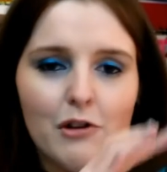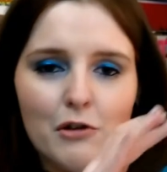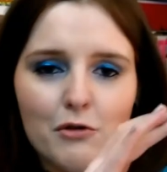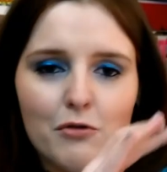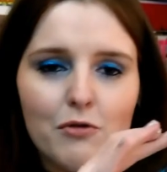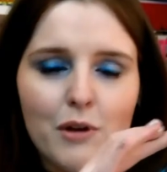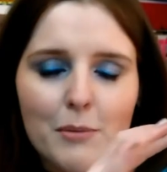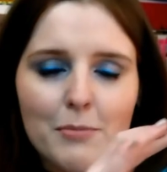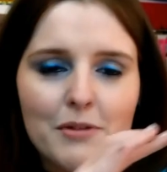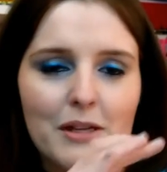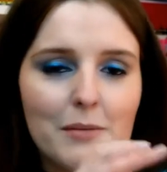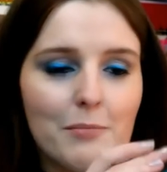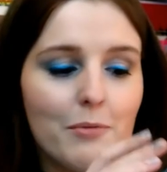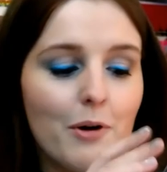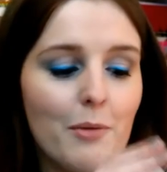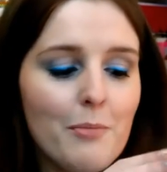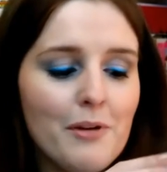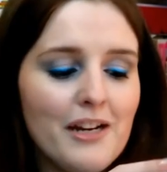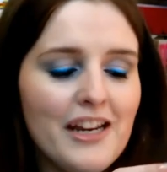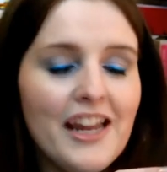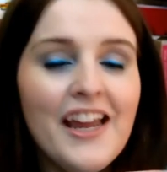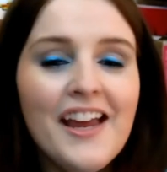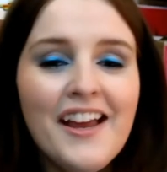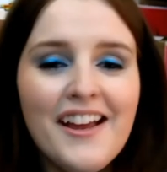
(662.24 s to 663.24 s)
rubbed it
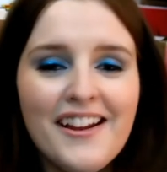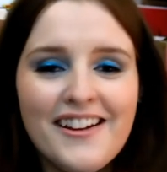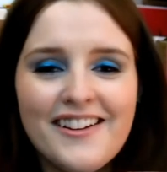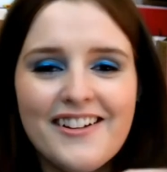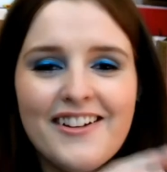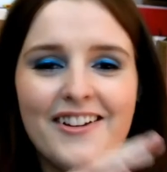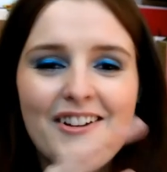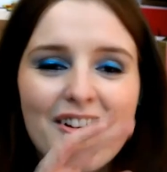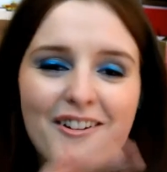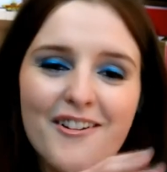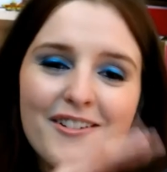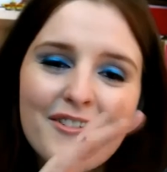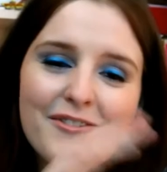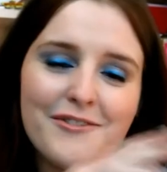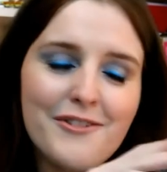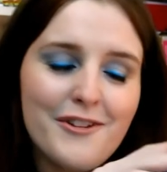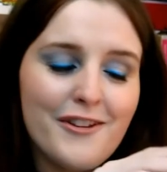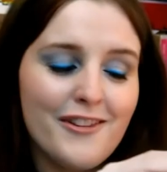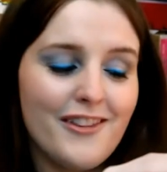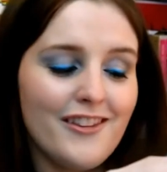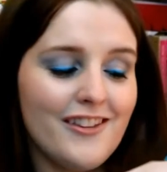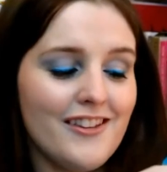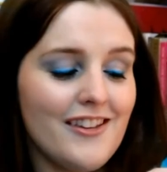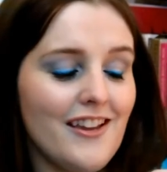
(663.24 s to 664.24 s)
properly and got
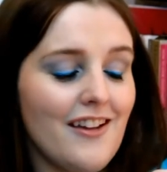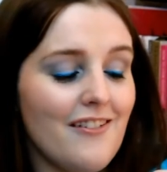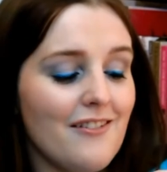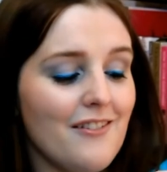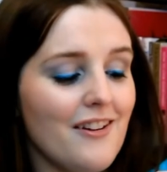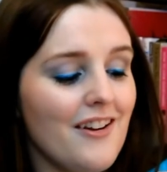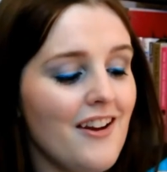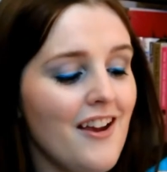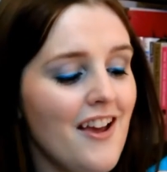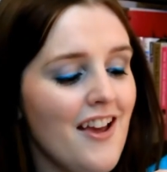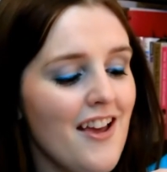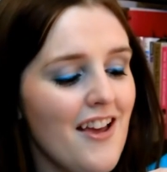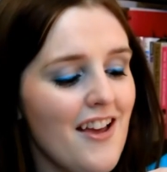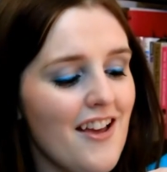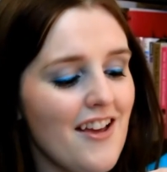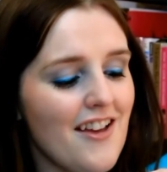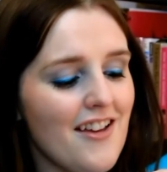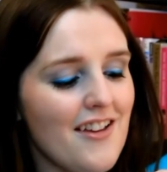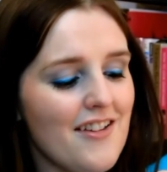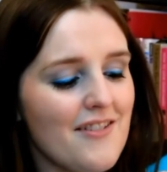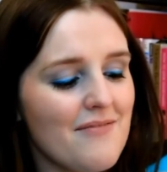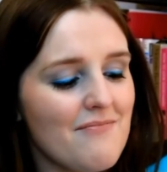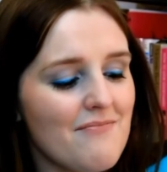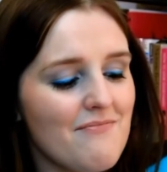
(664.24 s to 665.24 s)
further down,
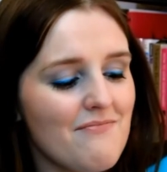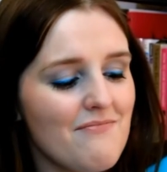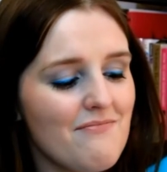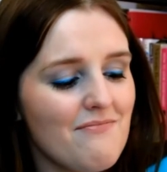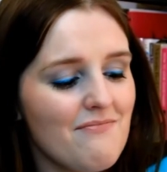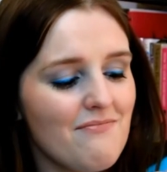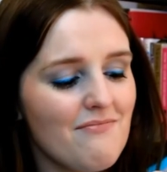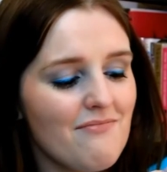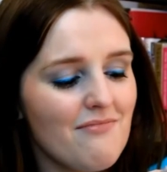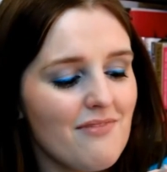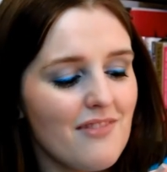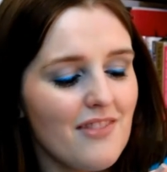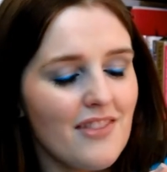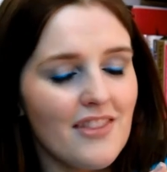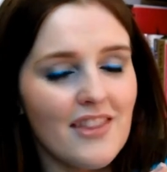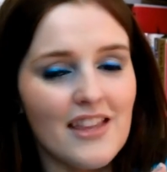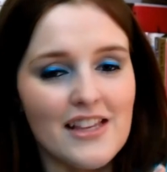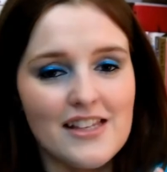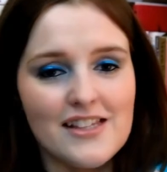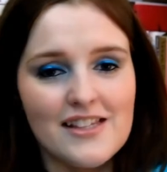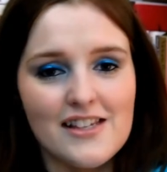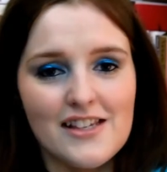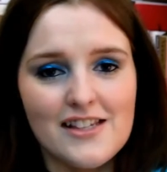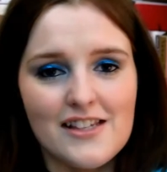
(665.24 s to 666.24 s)

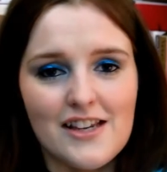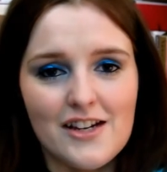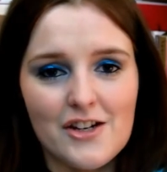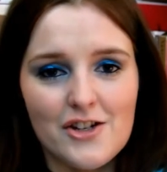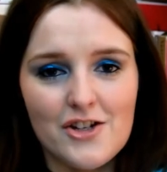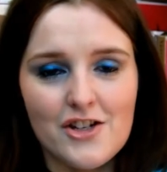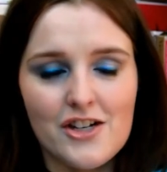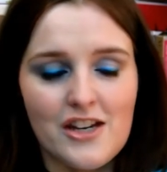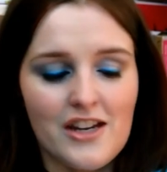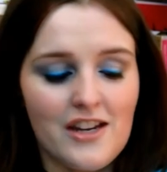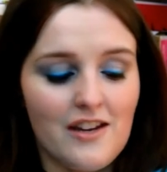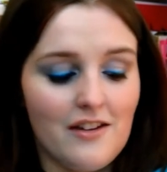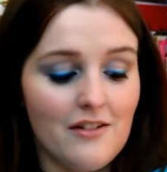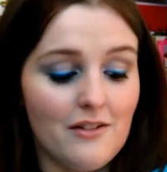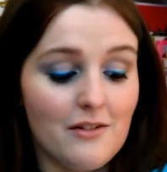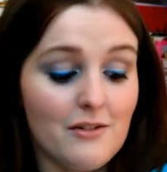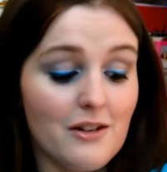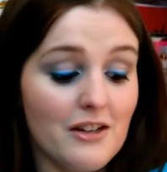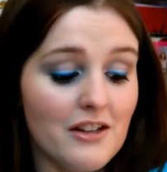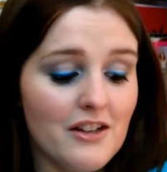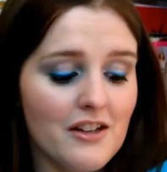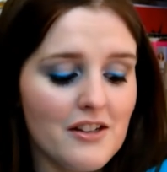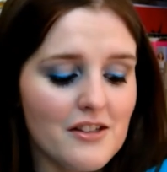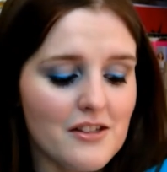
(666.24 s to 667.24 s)
this is actually
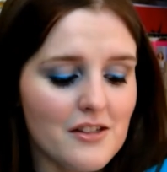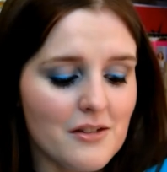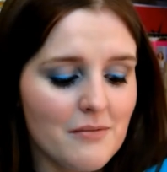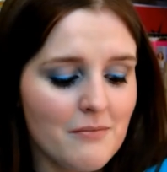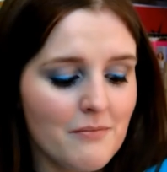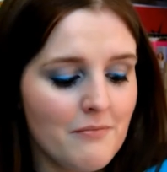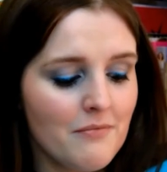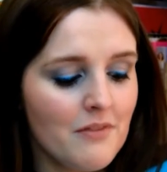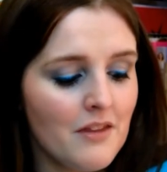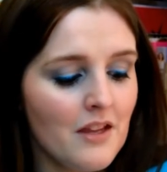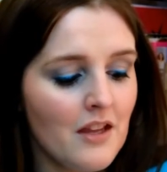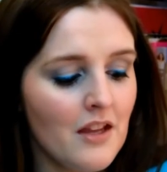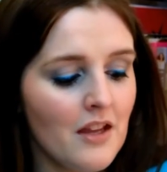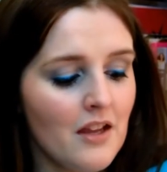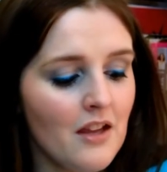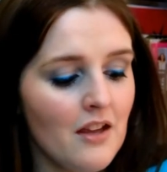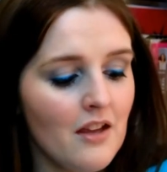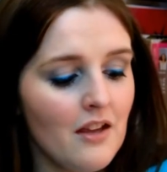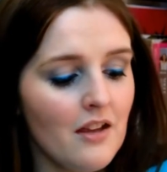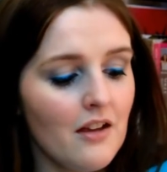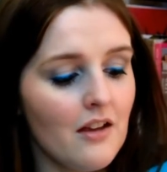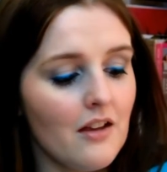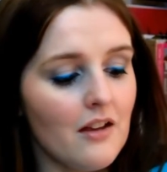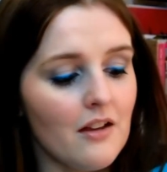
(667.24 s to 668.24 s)
quite good.
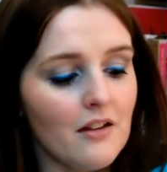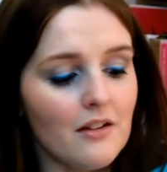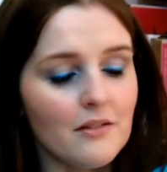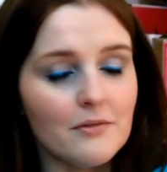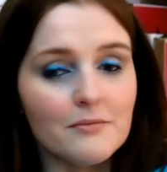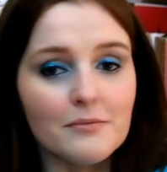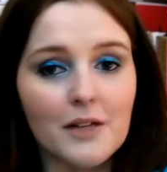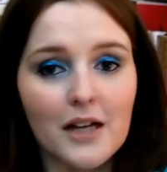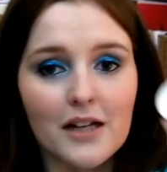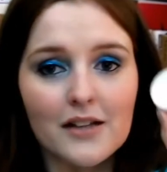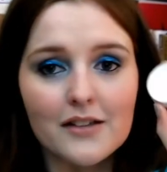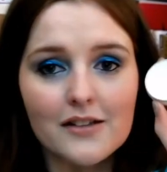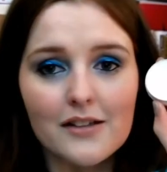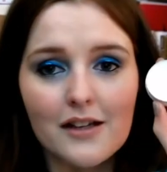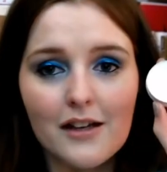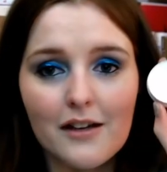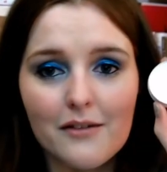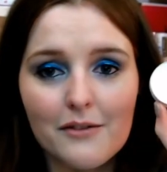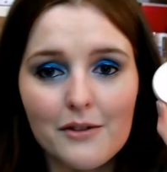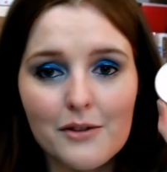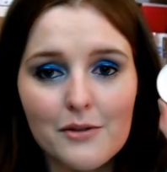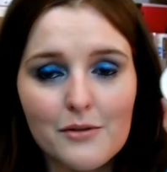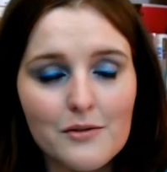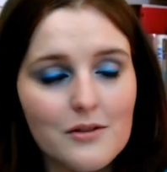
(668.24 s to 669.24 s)
And
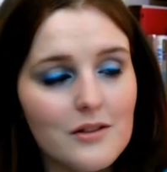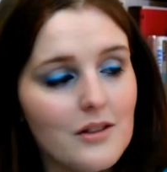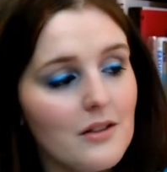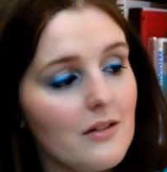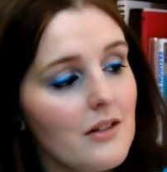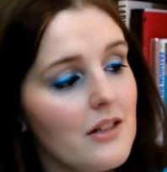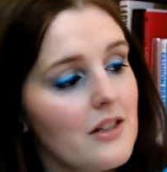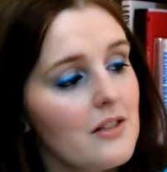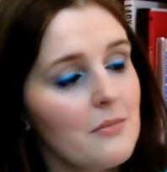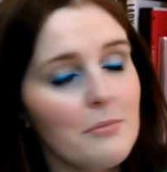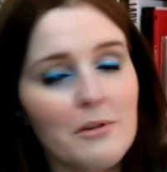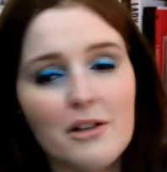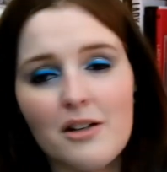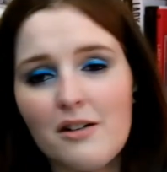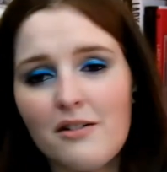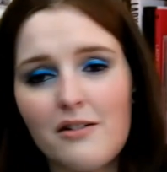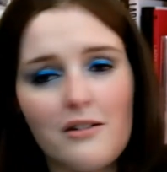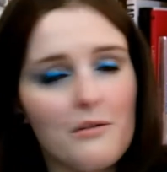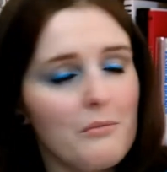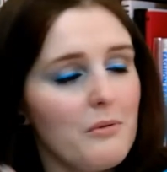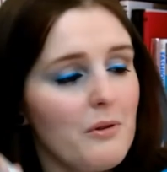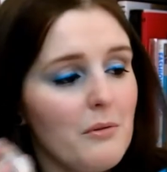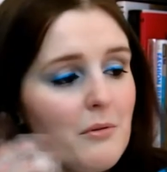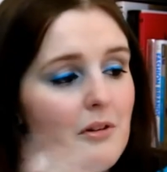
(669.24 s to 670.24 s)
I've used quite a bit of it,
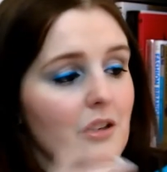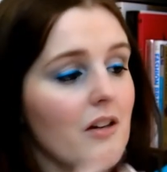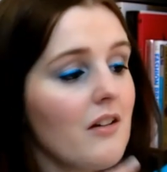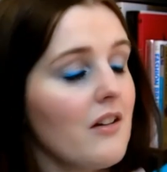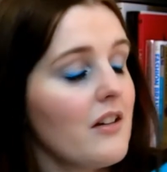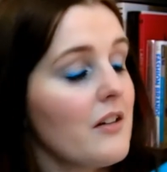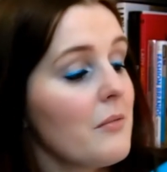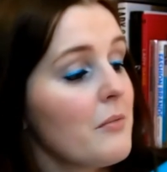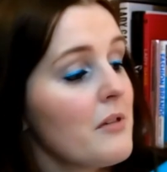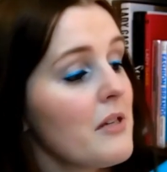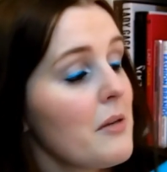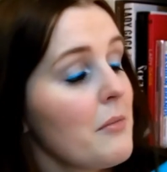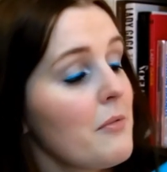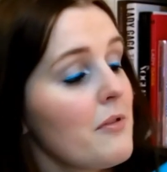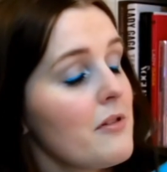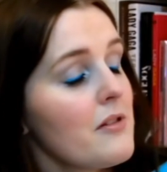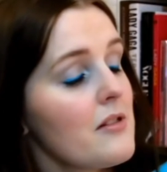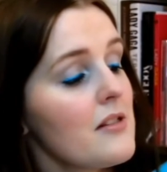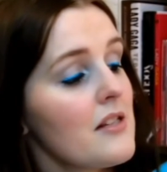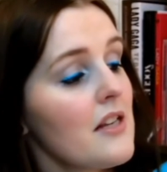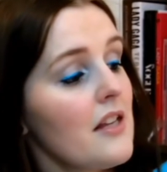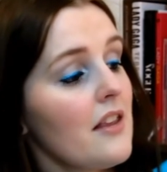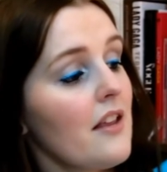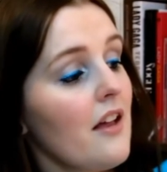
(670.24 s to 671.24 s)
you're probably not going to be able to
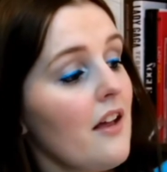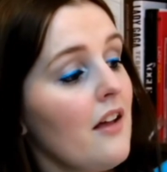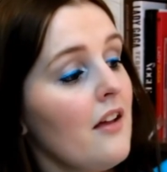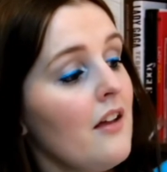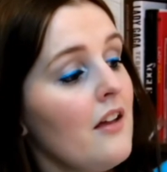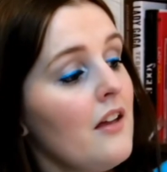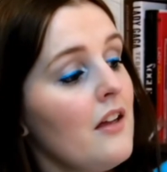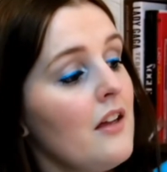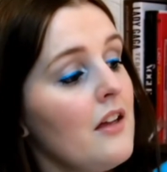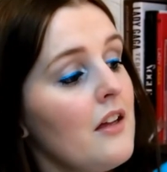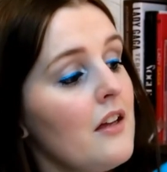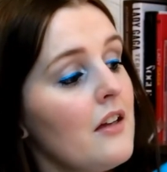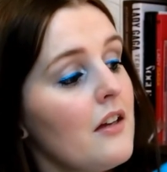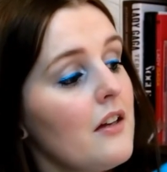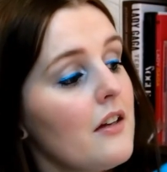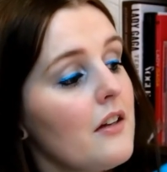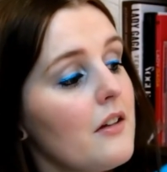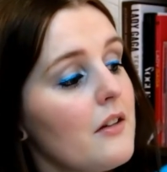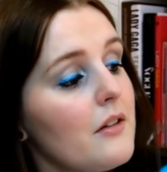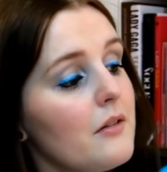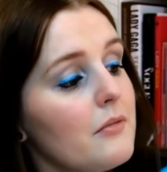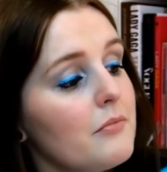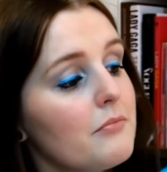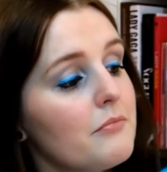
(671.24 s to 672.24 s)
see that.
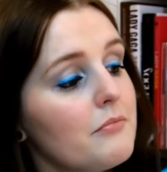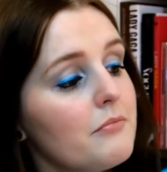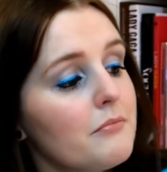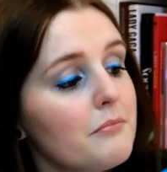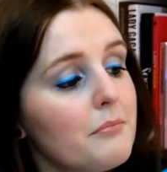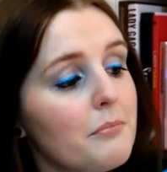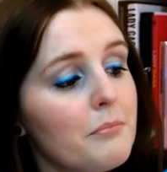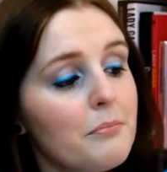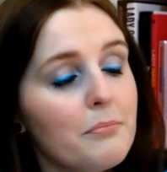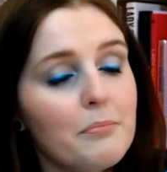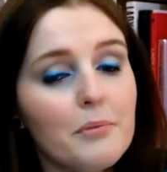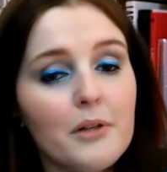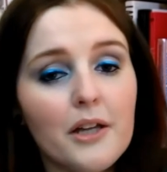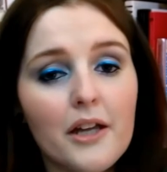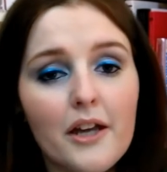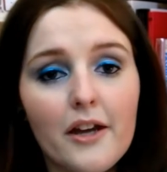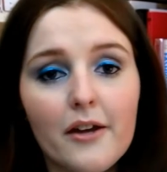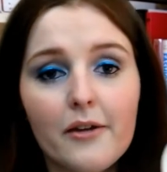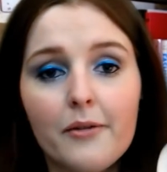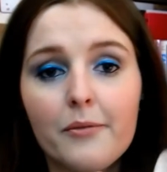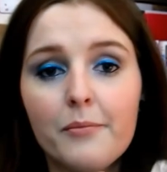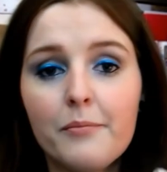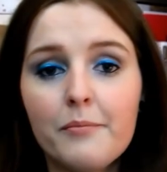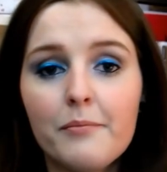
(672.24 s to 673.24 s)
But
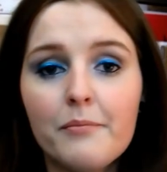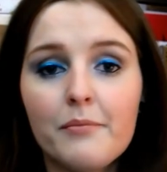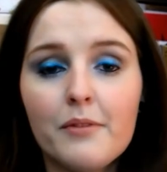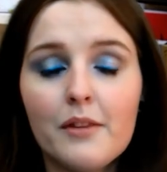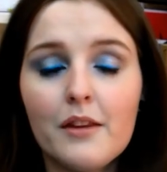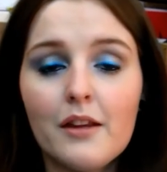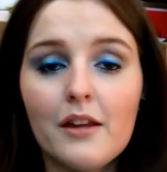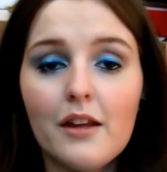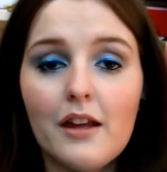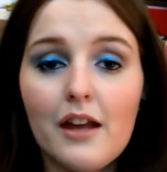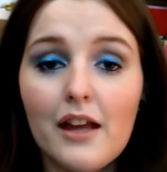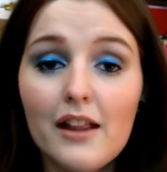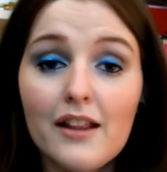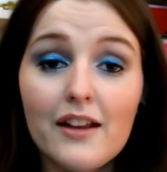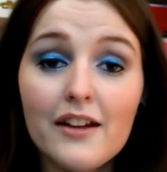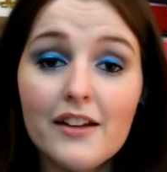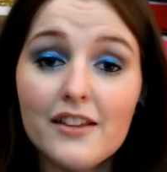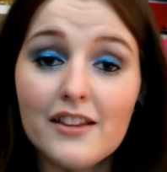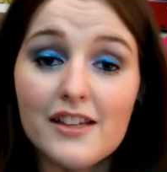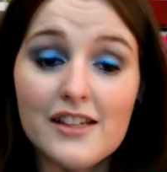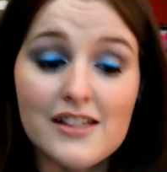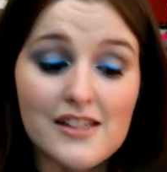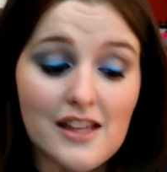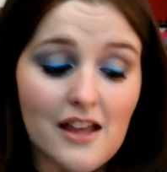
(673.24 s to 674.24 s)
yeah, I
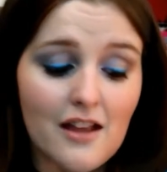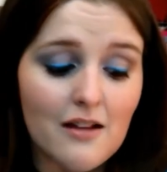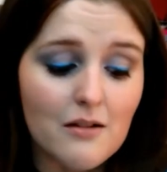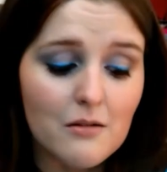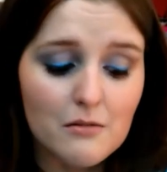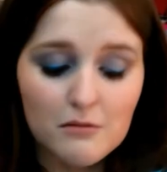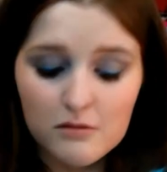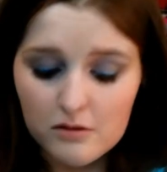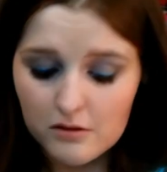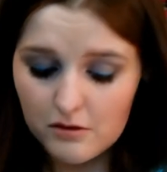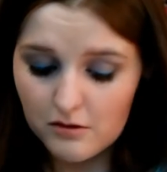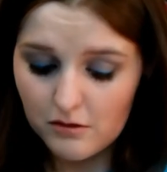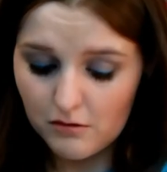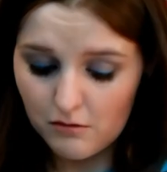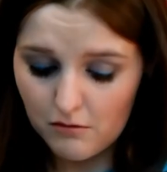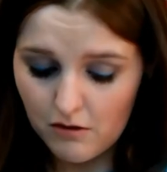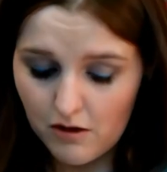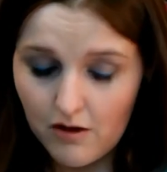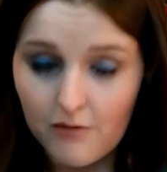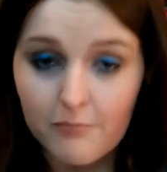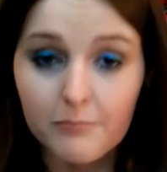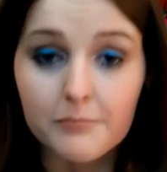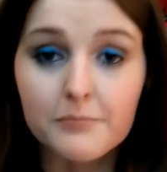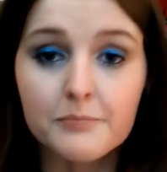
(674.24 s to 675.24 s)
like these now,
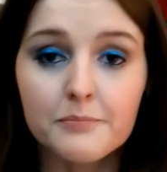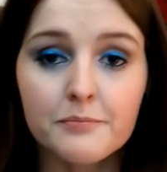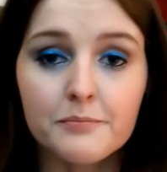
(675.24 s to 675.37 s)
so